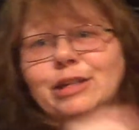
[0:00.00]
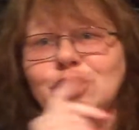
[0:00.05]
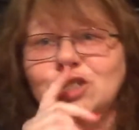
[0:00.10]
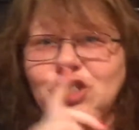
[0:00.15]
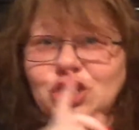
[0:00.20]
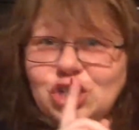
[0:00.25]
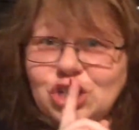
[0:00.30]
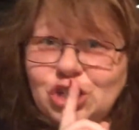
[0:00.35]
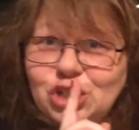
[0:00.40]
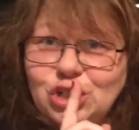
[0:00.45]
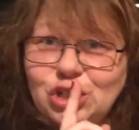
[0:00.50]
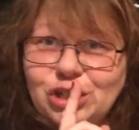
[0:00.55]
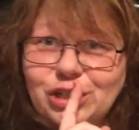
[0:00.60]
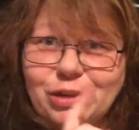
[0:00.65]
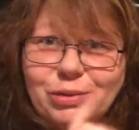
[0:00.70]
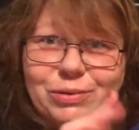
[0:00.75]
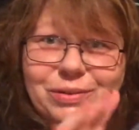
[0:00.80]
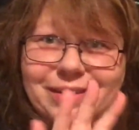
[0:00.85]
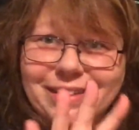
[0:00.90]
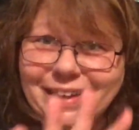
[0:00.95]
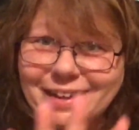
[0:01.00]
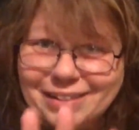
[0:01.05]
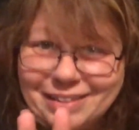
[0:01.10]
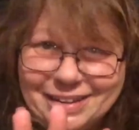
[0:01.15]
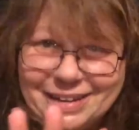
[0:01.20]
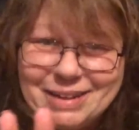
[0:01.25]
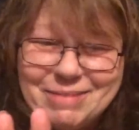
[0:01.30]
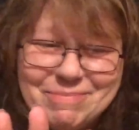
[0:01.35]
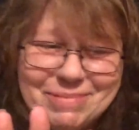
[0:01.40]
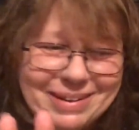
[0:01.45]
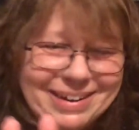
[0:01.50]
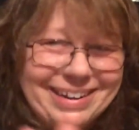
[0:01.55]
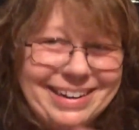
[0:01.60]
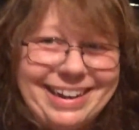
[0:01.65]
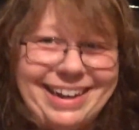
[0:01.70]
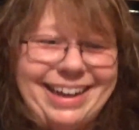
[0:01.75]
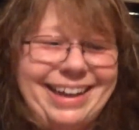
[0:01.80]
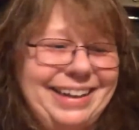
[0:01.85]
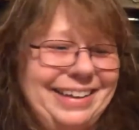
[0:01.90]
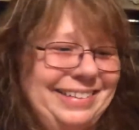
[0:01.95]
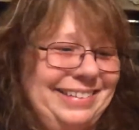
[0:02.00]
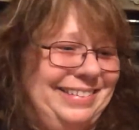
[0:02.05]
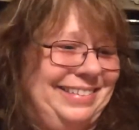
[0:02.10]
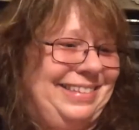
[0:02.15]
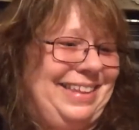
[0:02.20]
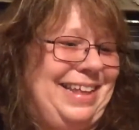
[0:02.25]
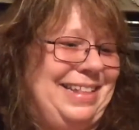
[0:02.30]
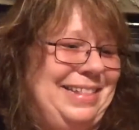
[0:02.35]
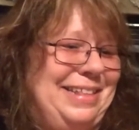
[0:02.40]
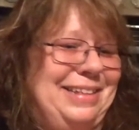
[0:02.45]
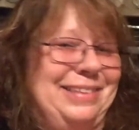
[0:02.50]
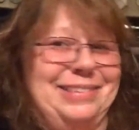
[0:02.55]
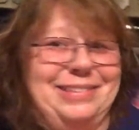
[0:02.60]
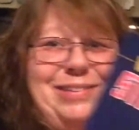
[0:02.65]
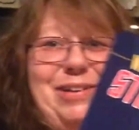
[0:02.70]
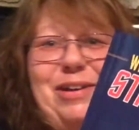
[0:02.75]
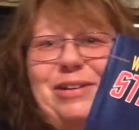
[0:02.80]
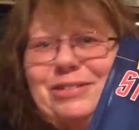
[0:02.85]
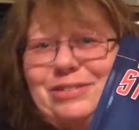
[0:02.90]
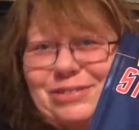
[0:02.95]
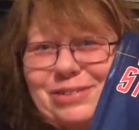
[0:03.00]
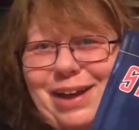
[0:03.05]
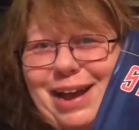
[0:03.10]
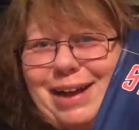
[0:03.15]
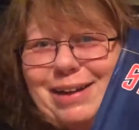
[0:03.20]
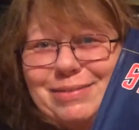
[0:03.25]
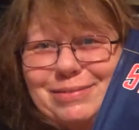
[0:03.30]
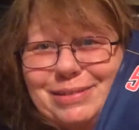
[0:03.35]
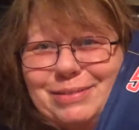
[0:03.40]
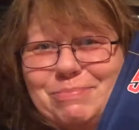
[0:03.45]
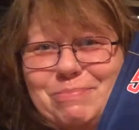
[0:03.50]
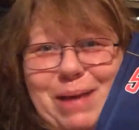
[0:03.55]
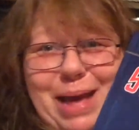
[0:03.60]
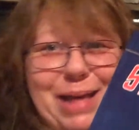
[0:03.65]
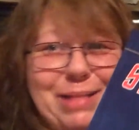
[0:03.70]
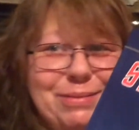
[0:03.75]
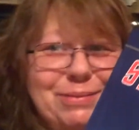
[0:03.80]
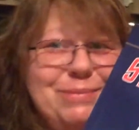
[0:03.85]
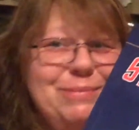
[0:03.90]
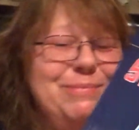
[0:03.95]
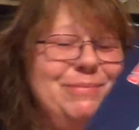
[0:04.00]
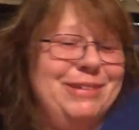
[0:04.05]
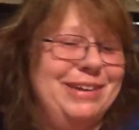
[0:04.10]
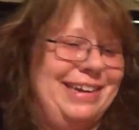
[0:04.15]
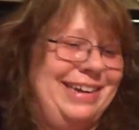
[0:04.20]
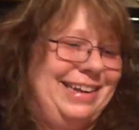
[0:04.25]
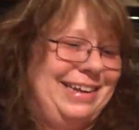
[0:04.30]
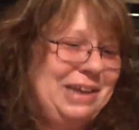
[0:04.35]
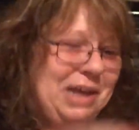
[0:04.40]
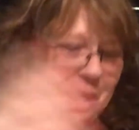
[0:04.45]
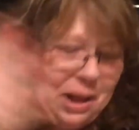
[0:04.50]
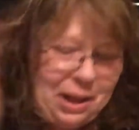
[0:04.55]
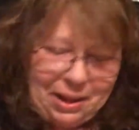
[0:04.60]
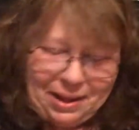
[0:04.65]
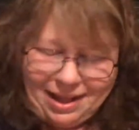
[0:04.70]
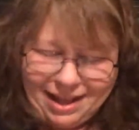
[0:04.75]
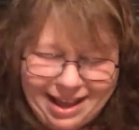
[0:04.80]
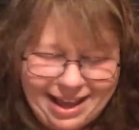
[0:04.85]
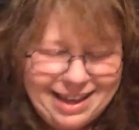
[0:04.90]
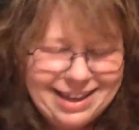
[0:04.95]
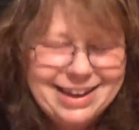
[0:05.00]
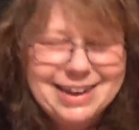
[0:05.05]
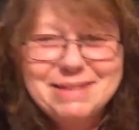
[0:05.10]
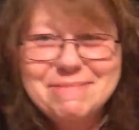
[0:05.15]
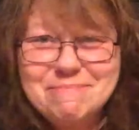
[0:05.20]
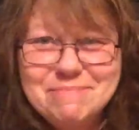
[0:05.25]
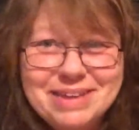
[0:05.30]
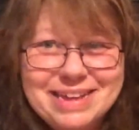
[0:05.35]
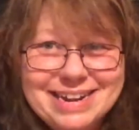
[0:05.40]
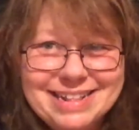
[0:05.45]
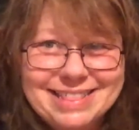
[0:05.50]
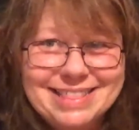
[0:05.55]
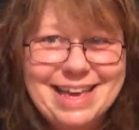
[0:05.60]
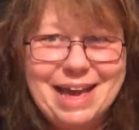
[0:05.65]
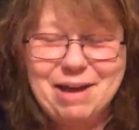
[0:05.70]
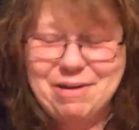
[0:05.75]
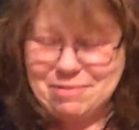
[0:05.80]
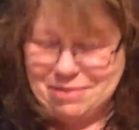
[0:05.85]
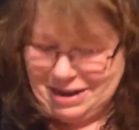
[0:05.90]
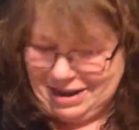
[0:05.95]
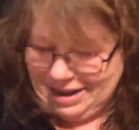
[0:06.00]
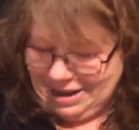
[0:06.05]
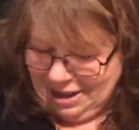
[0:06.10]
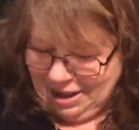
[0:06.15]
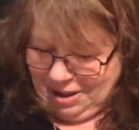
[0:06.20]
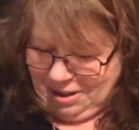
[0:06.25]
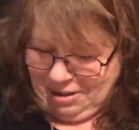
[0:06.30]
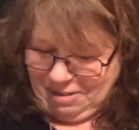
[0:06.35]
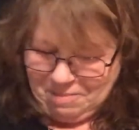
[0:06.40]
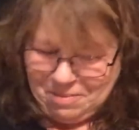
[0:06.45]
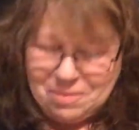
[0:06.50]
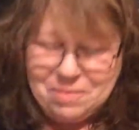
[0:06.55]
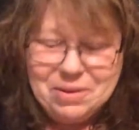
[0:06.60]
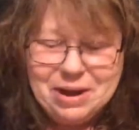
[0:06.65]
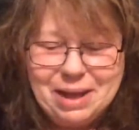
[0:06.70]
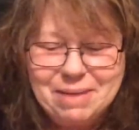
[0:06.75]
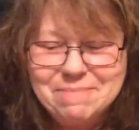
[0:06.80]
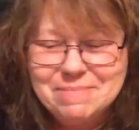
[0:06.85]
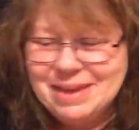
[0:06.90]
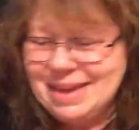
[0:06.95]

Shh. Don't tell anybody I said that Star Trek was bathroom reading. I didn't mean it that way. But what I'm